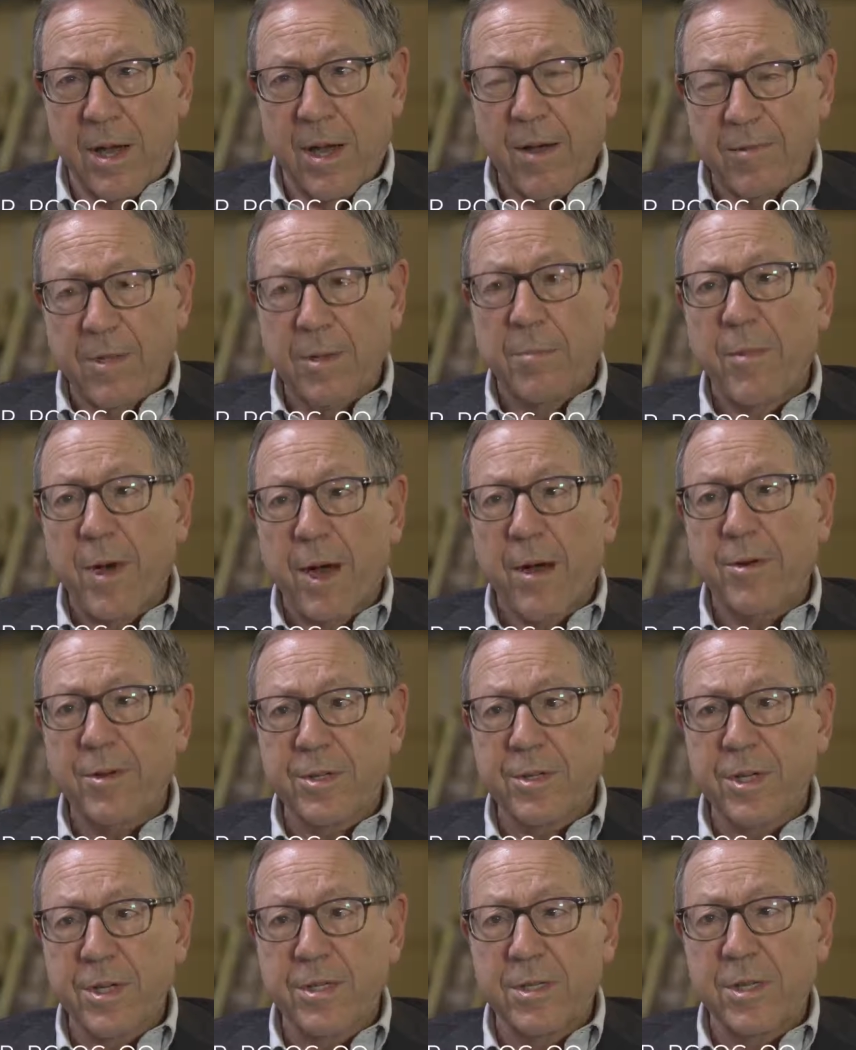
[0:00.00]
of
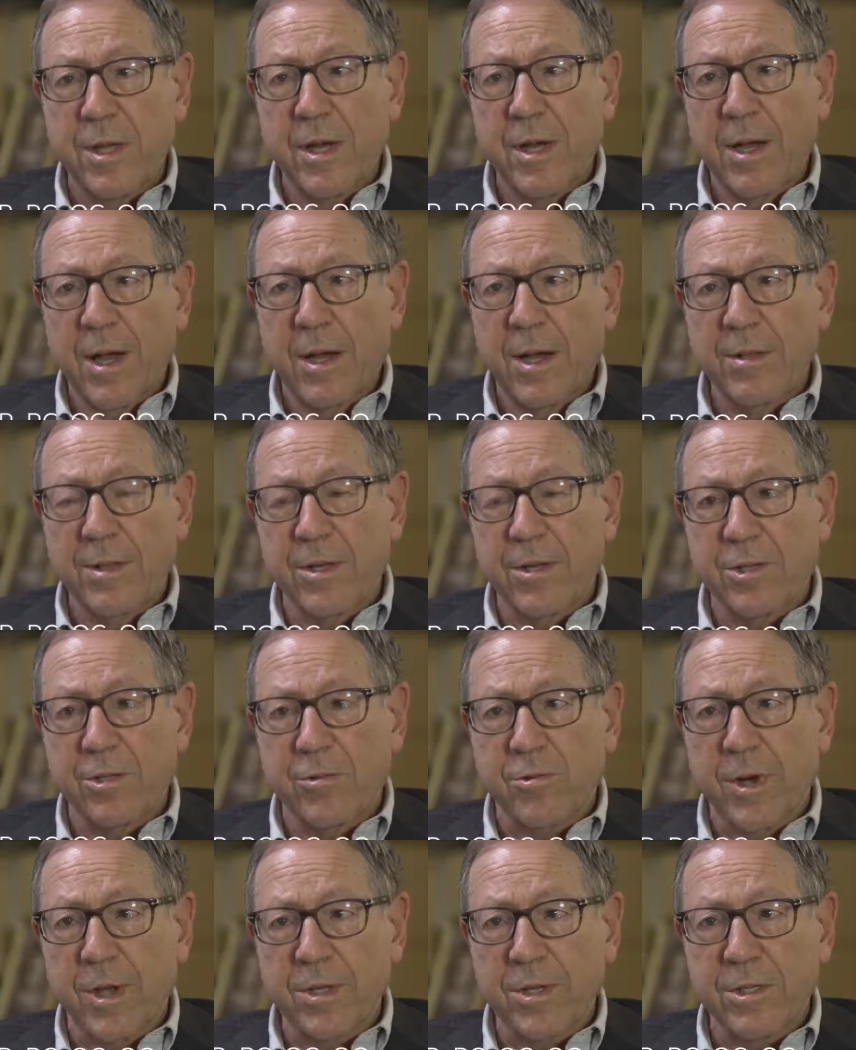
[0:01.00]
democracies under
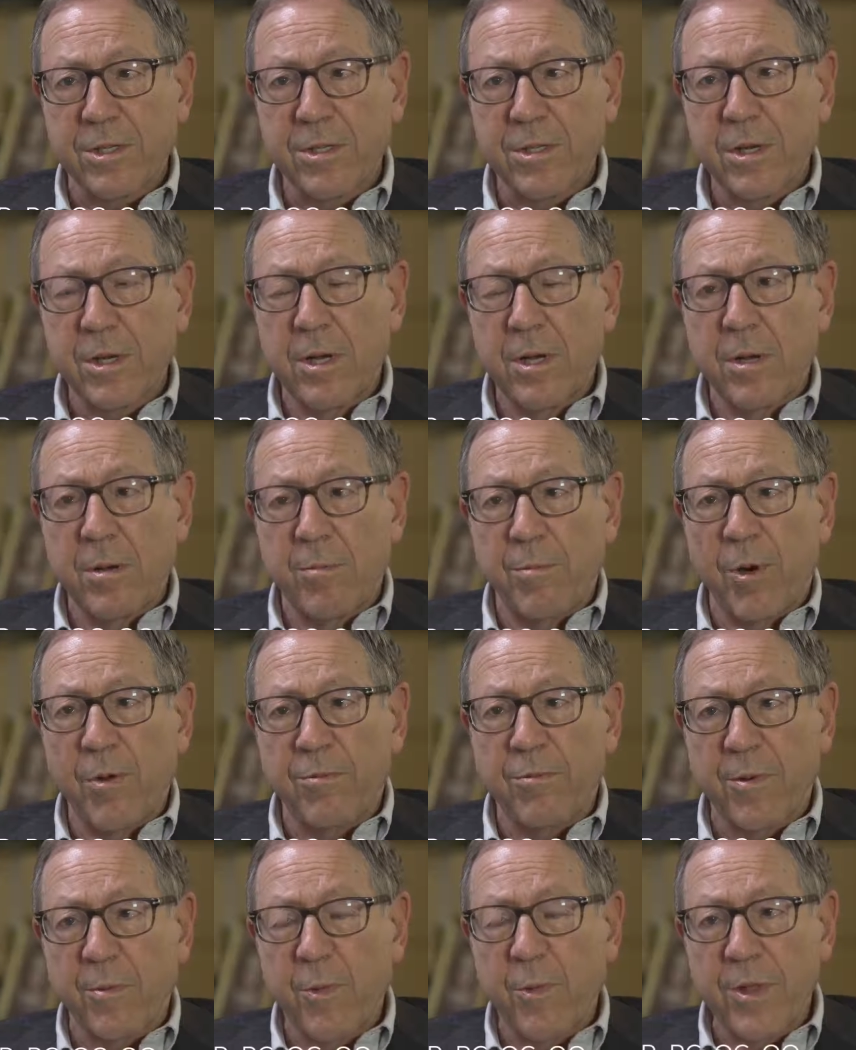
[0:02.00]
stress,
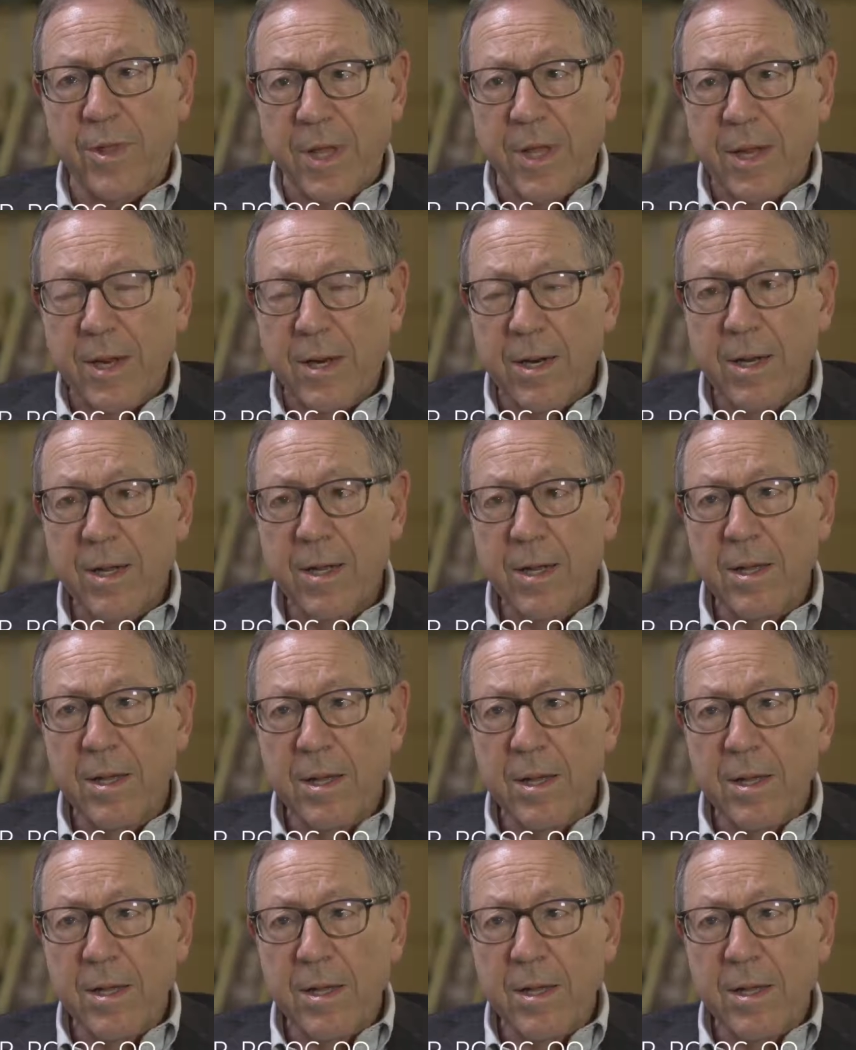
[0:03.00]
both from within